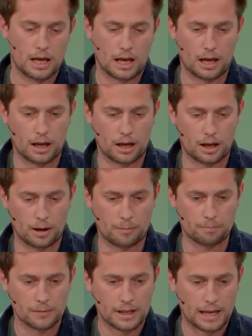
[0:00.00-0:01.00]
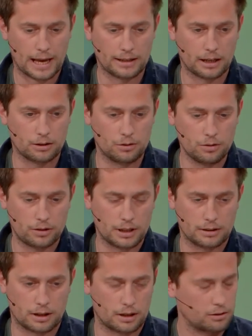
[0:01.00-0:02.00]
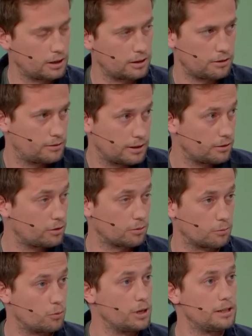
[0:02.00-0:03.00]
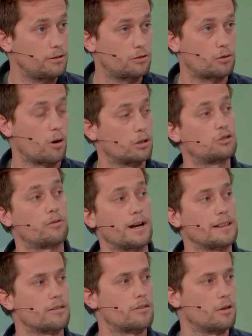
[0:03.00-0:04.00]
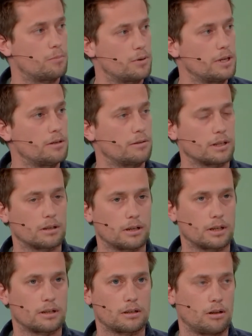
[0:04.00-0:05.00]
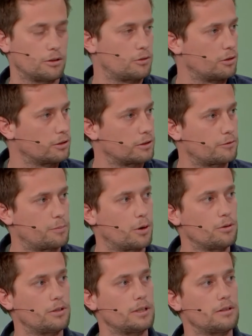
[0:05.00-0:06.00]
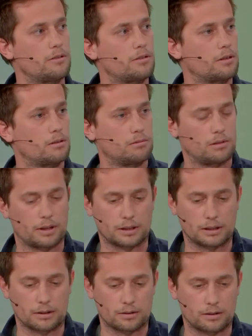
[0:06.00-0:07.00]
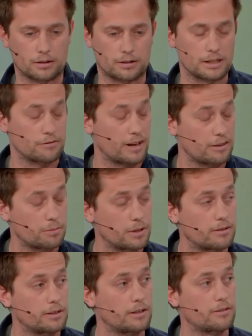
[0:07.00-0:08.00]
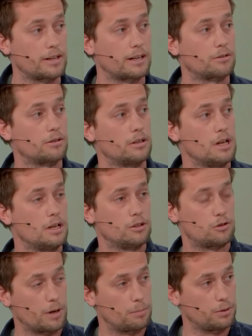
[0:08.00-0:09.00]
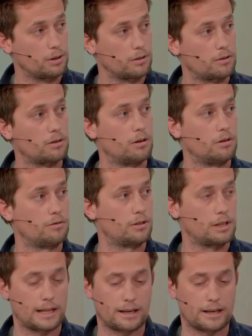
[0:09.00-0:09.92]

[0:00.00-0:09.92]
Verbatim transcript: Um, and I do see there, there there's some really strong trends appearing, like alternative proteins, like this, this the investments in this sector tripled over the